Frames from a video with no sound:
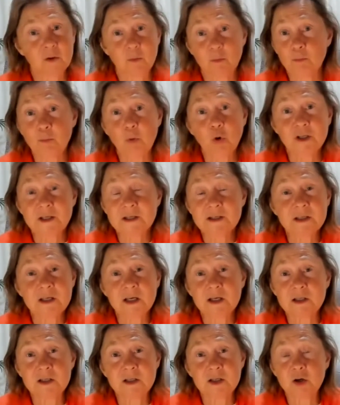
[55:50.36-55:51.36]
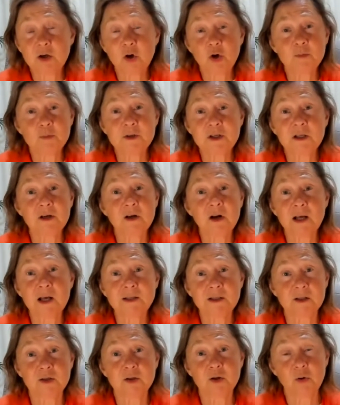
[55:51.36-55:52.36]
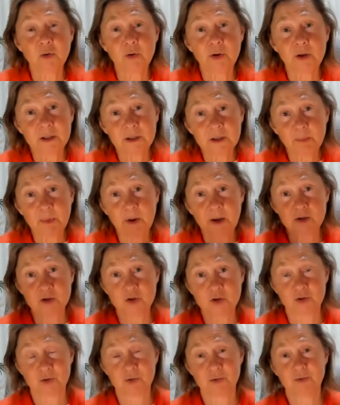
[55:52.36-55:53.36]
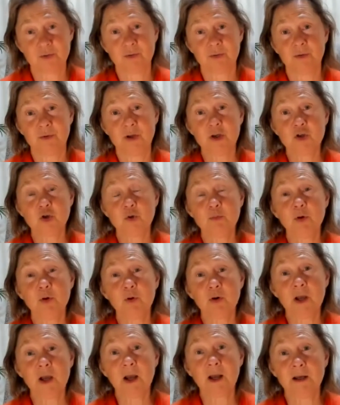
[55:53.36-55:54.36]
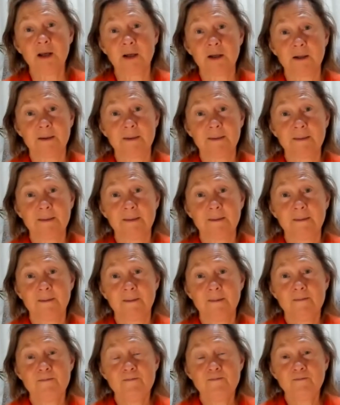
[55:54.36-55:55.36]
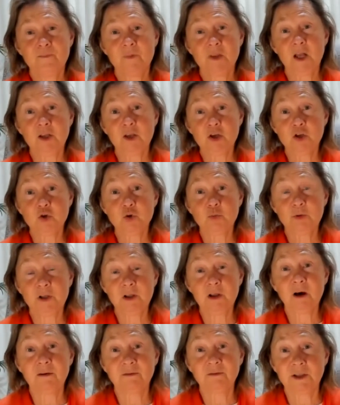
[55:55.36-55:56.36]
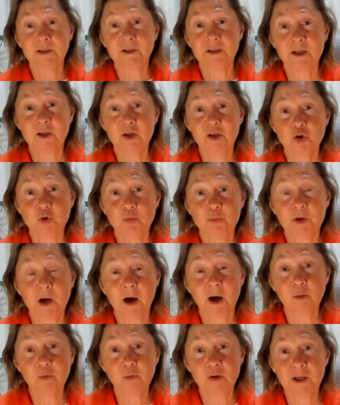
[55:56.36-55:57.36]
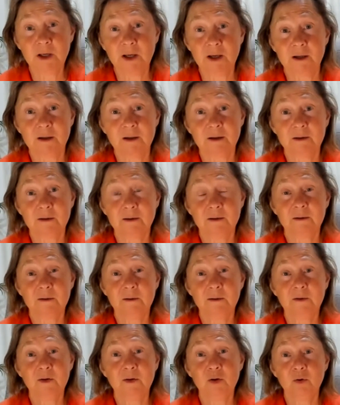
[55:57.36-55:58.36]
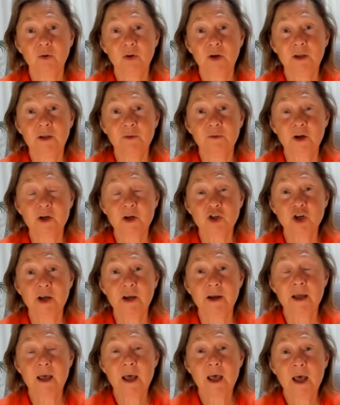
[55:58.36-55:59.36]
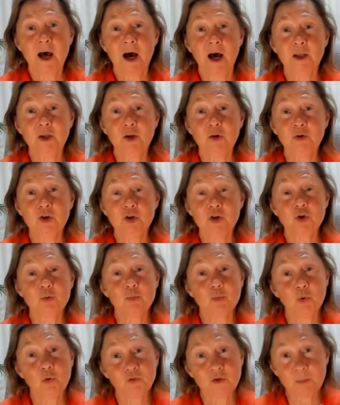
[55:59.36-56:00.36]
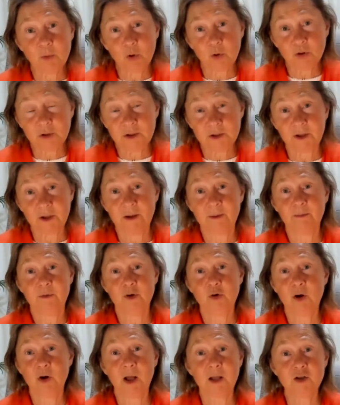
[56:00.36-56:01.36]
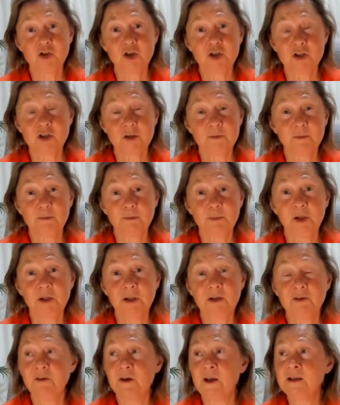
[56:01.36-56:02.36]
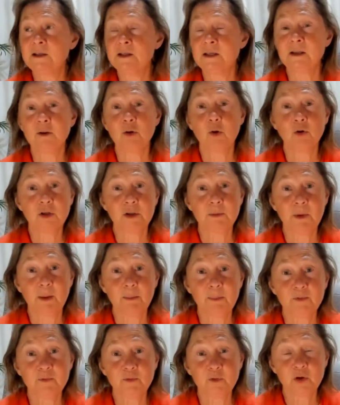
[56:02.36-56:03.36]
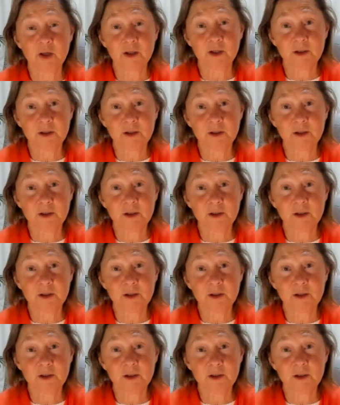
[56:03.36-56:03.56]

more than 60 herbs and grasses growing in the pasture. needs to be organic. They need to be loved and they need to be out there, mm. you know, in the fresh air. And you need to move them all the time. You can't just build a fence and lock them up and forget